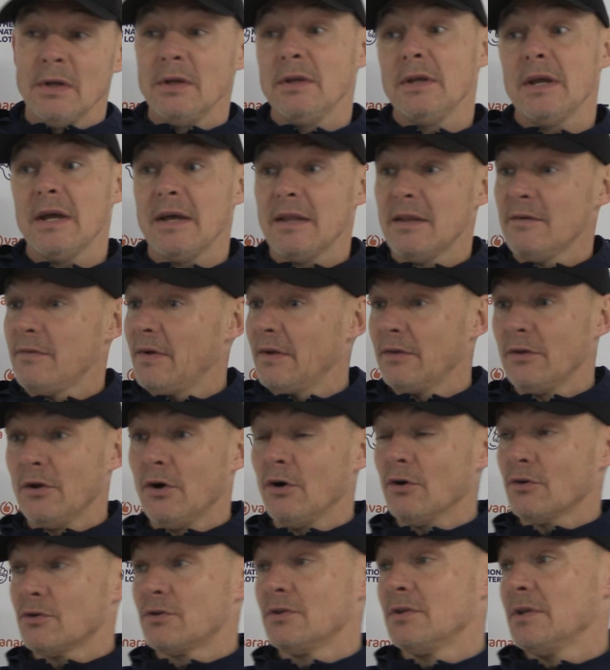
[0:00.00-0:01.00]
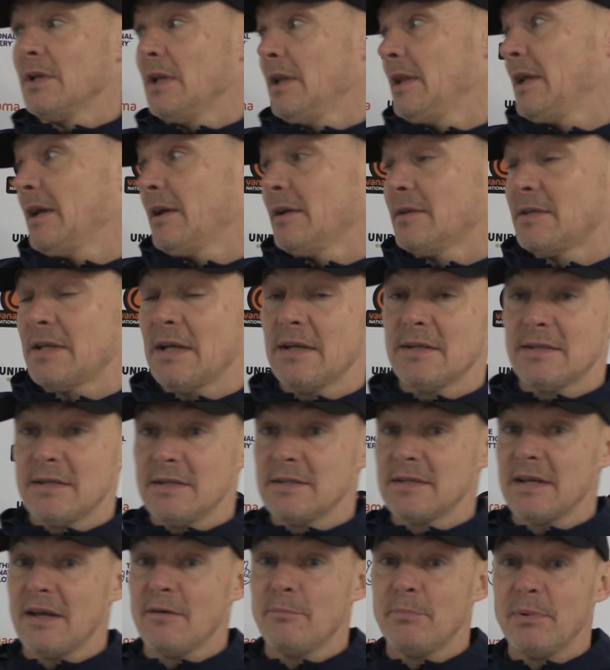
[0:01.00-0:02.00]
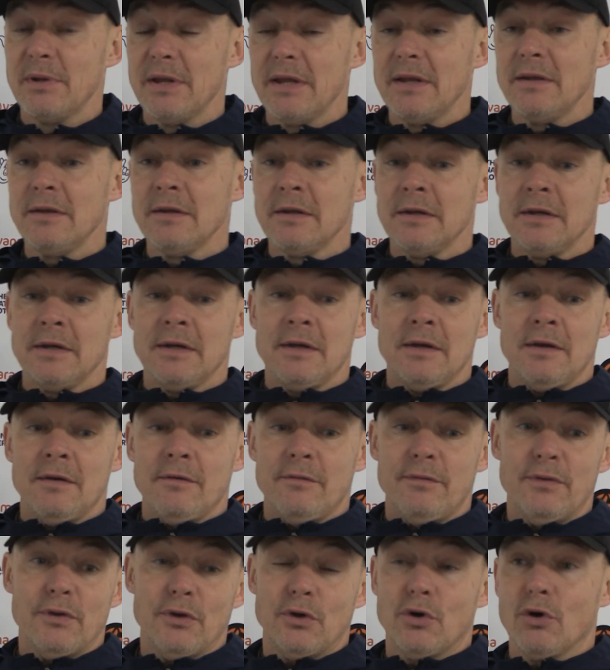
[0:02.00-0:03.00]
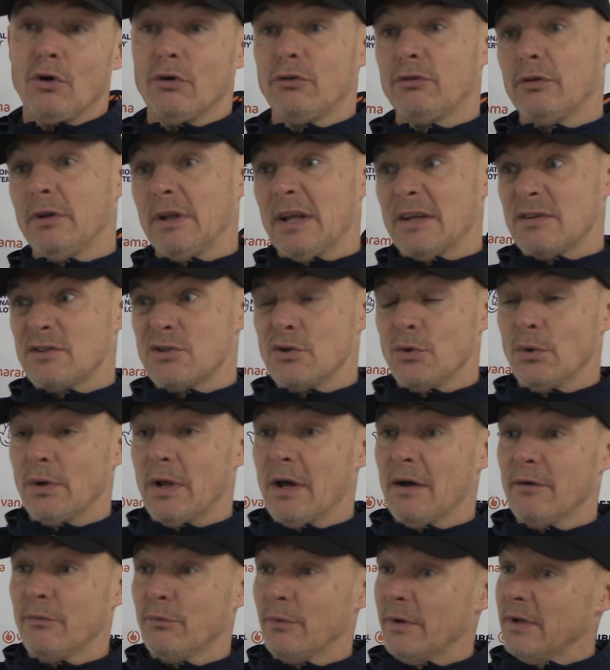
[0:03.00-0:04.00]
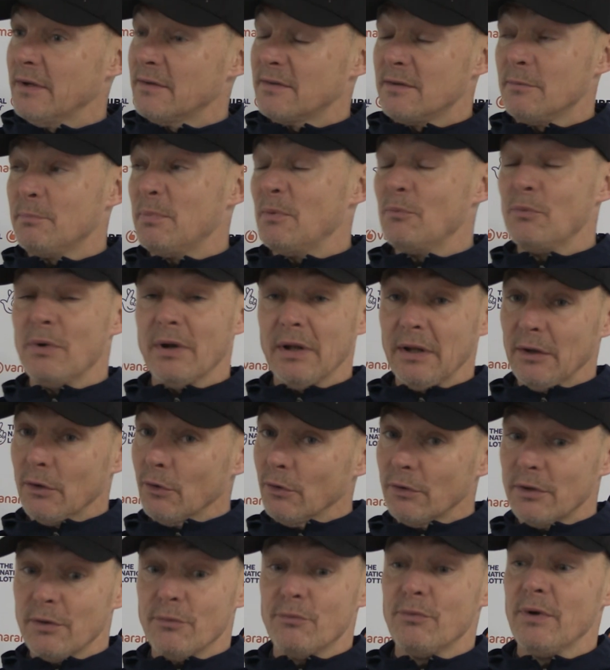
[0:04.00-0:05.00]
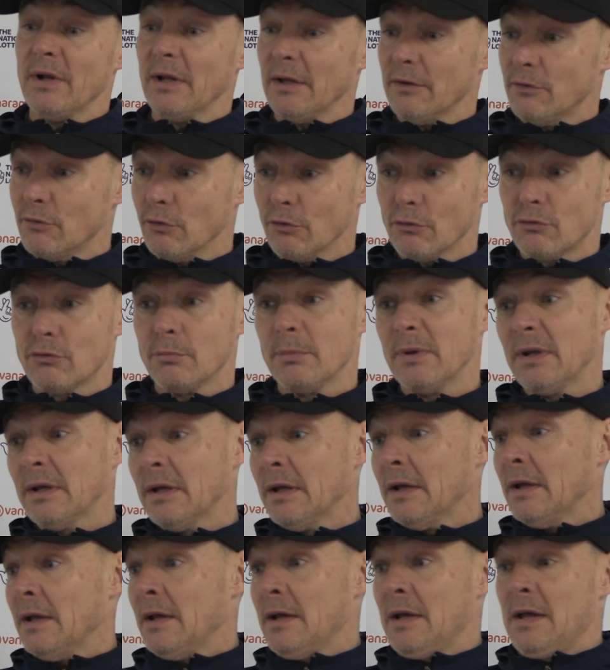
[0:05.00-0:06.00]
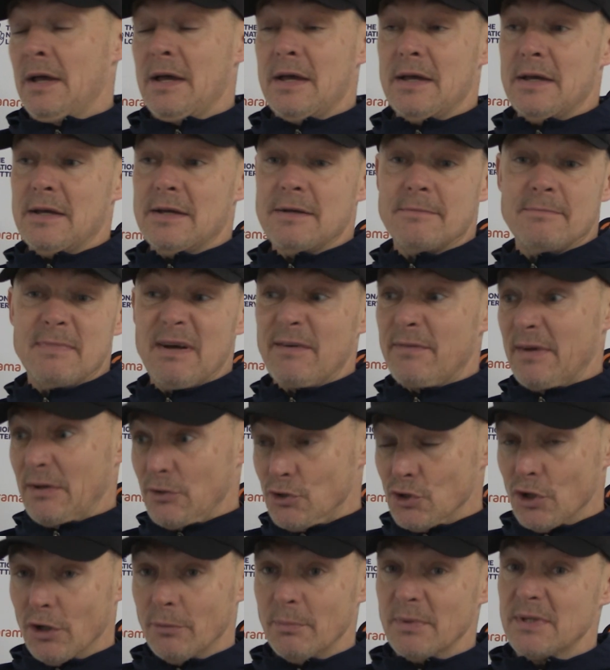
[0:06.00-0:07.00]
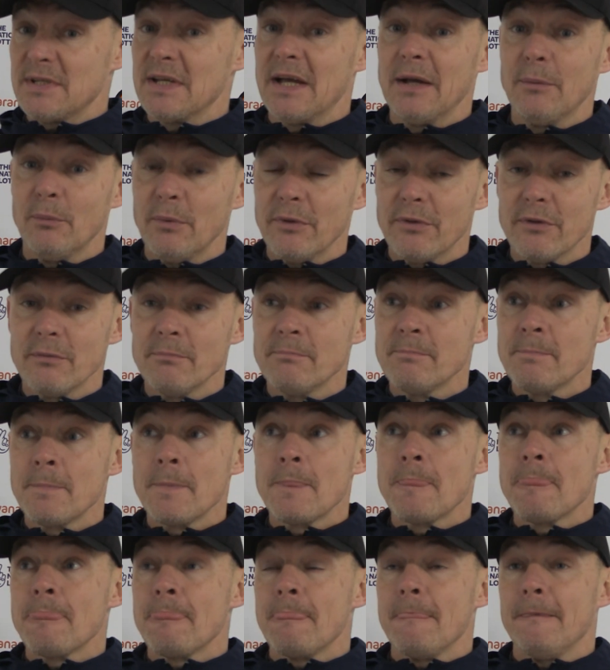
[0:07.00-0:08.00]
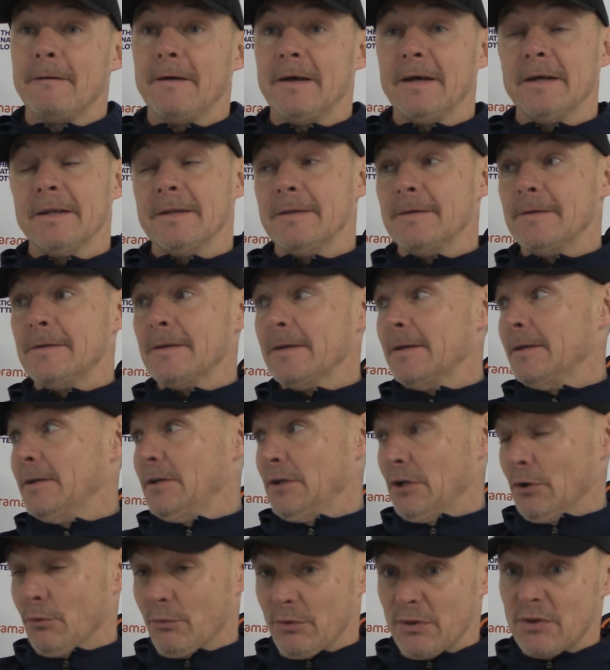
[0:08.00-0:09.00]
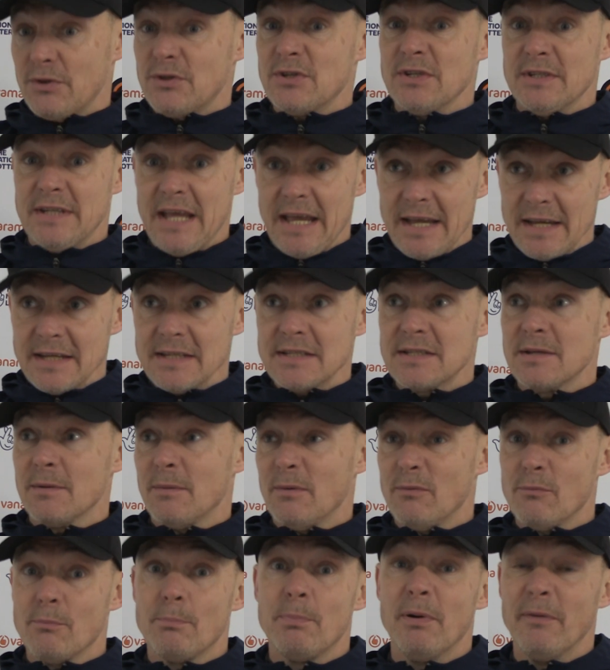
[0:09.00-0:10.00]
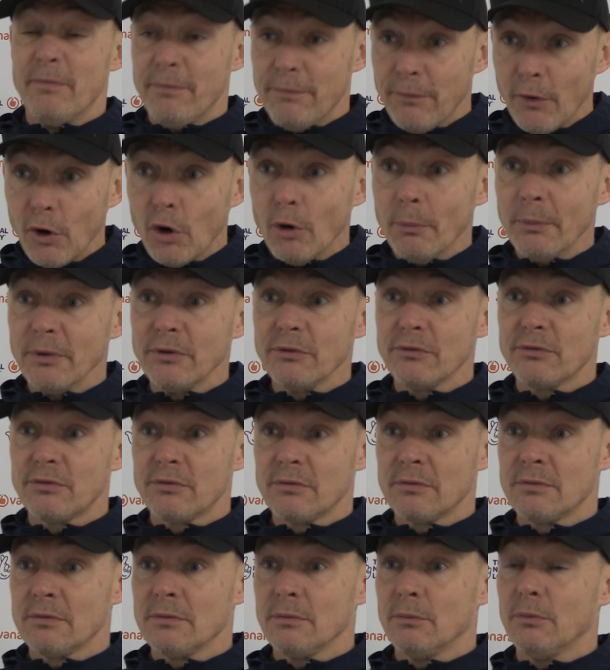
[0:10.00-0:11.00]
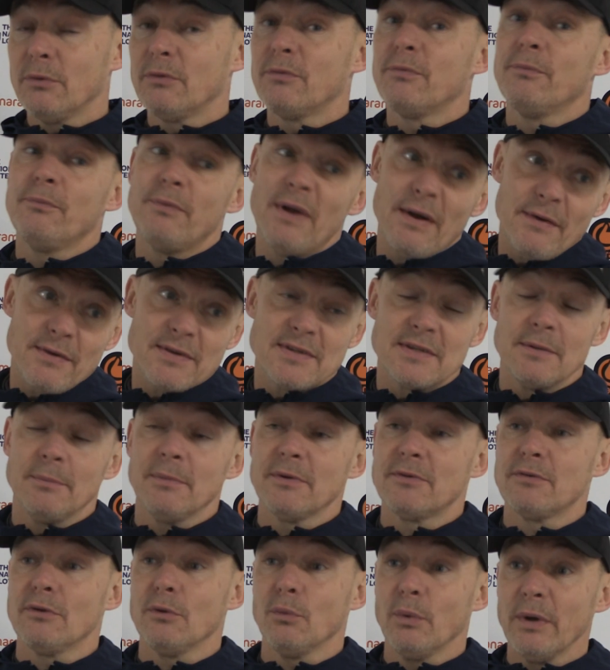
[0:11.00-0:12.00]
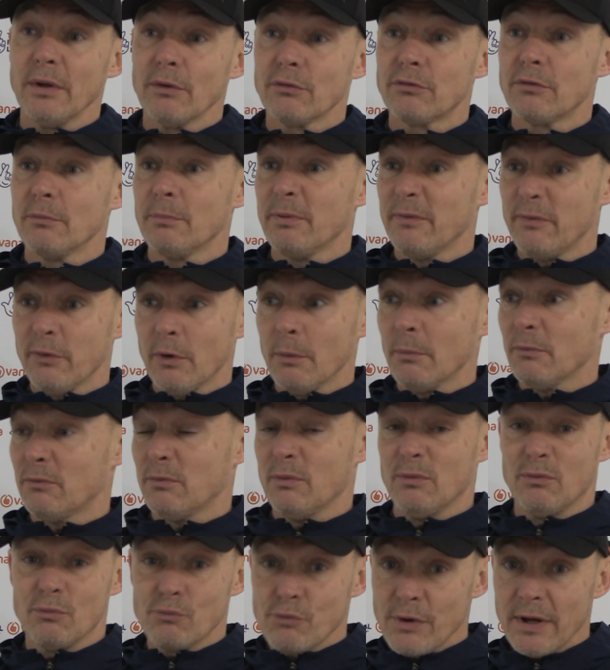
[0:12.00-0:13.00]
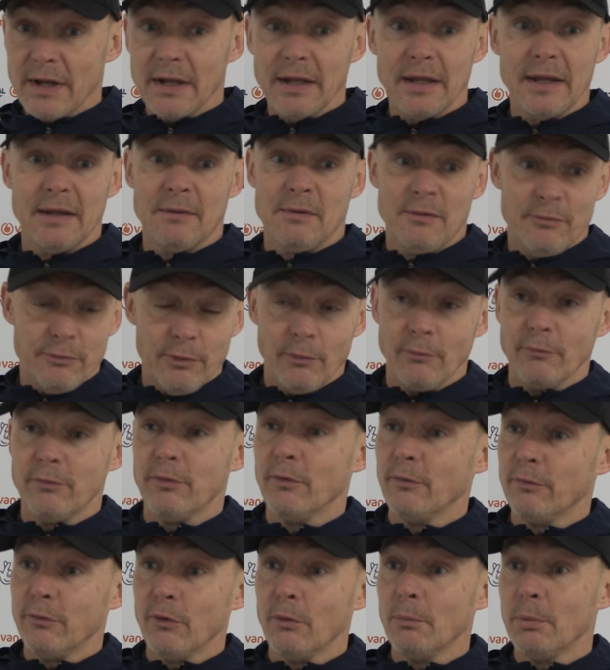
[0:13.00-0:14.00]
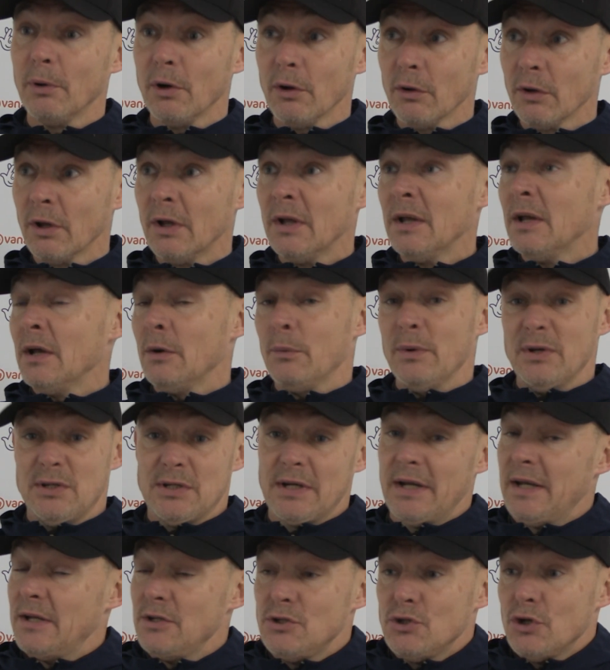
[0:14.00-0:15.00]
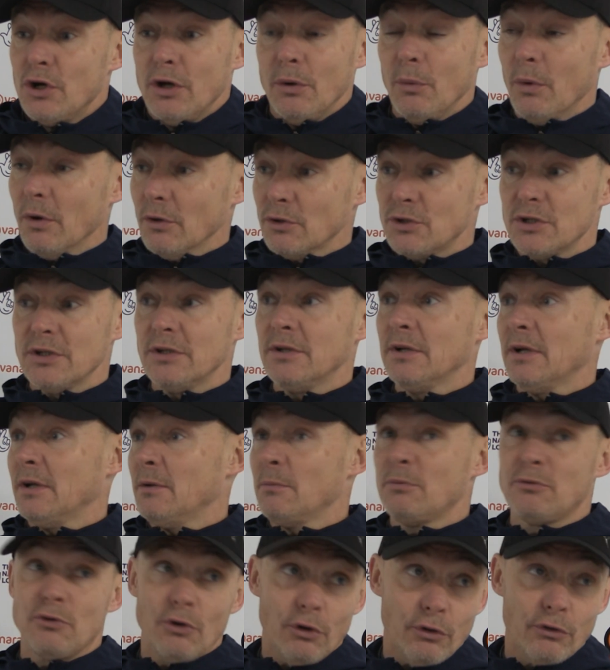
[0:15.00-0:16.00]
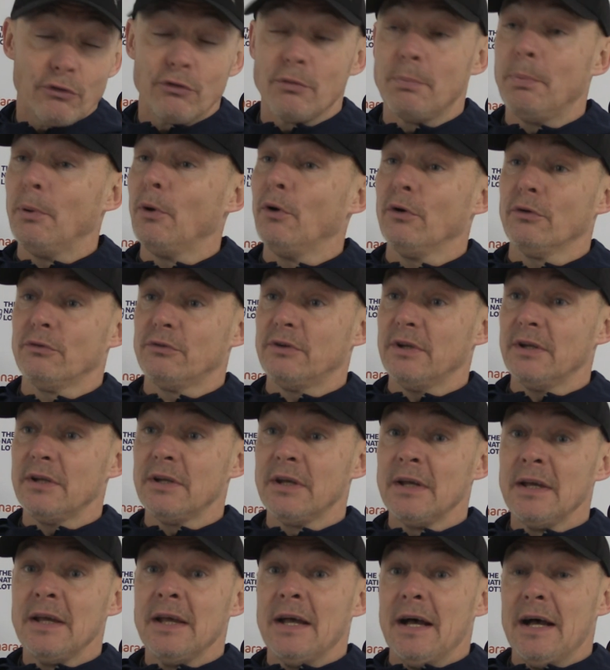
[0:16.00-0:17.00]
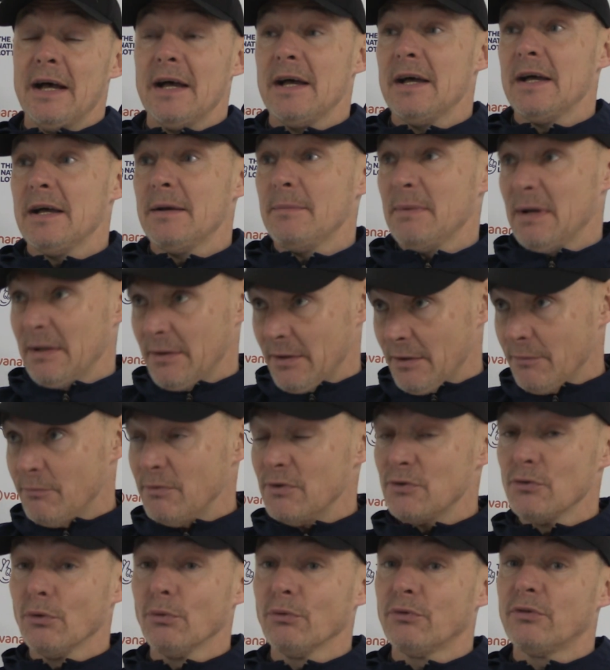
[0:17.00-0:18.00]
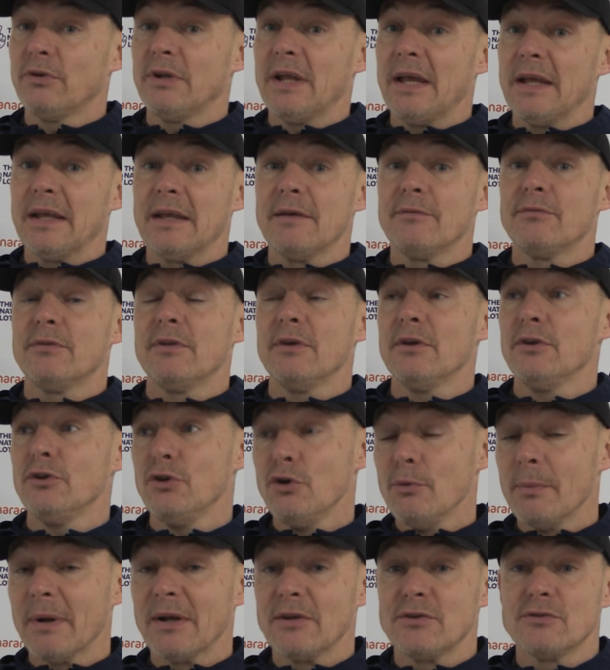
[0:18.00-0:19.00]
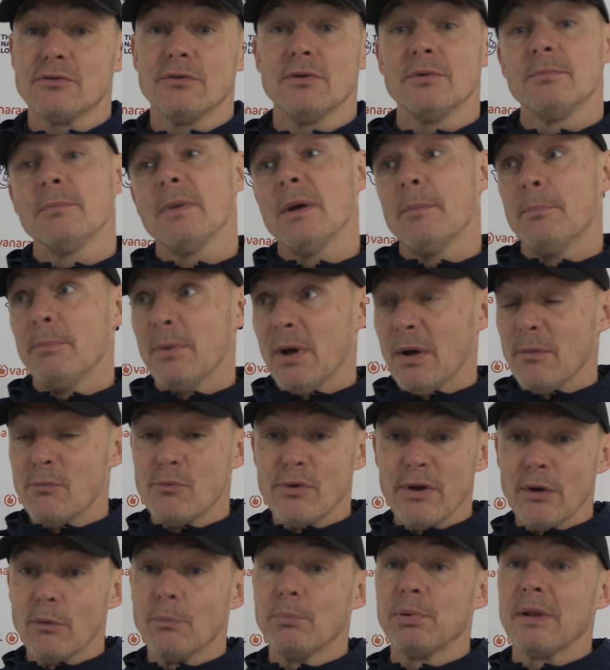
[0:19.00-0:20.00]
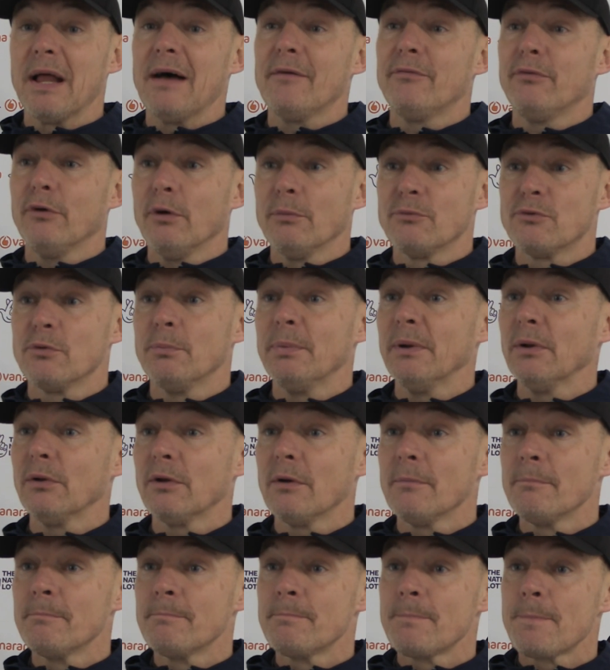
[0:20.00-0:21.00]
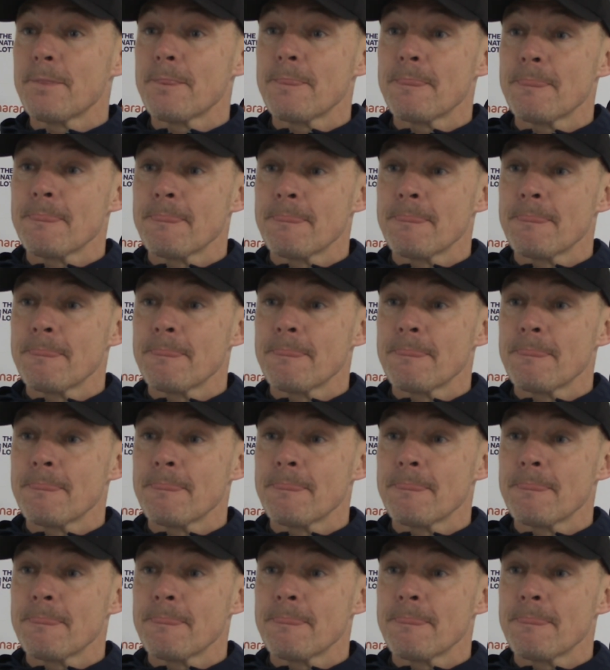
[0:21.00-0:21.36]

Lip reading: Yeah, they've had knocks, and like I say, since I've been in for the course of the last 2.5 weeks, they've been really good, they've really took to me. I've enjoyed my time with them, and you know, today's performance was very similar to the Wilson performance. It was really front foot football, which I enjoy watching, and I'm sure the supporters did. And the result today gives the new manager a real platform to build on.